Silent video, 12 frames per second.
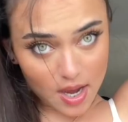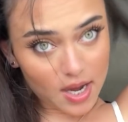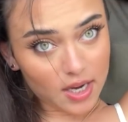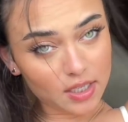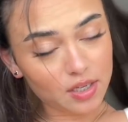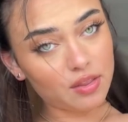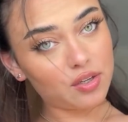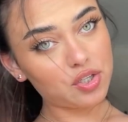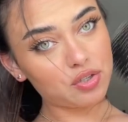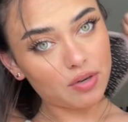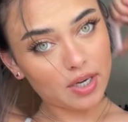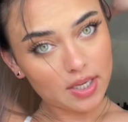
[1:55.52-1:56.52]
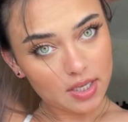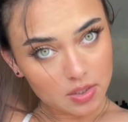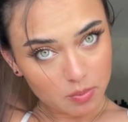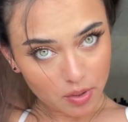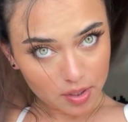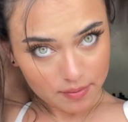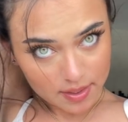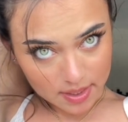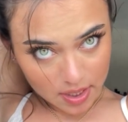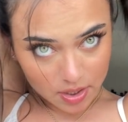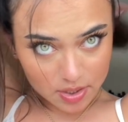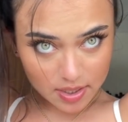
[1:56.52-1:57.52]
And the trickiest part of this
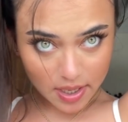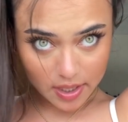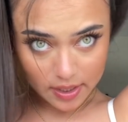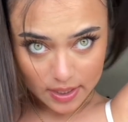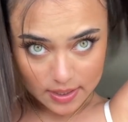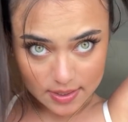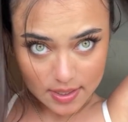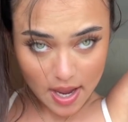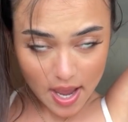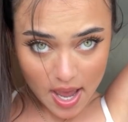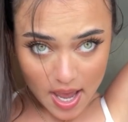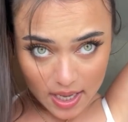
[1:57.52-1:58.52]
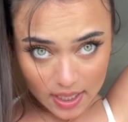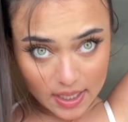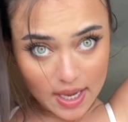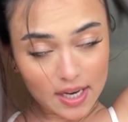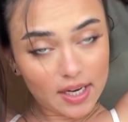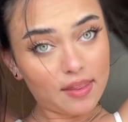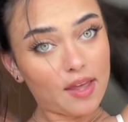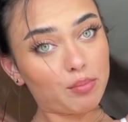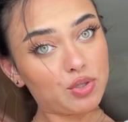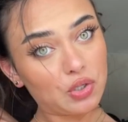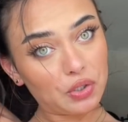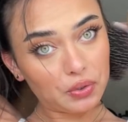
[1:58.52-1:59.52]
hairstyle is getting them
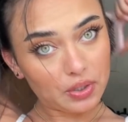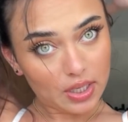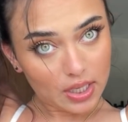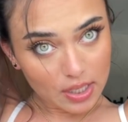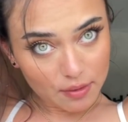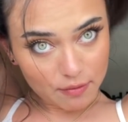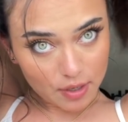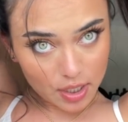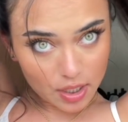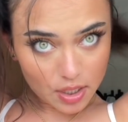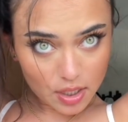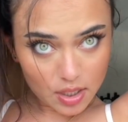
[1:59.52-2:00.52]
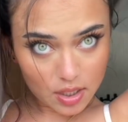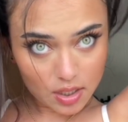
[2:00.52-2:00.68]
to look even.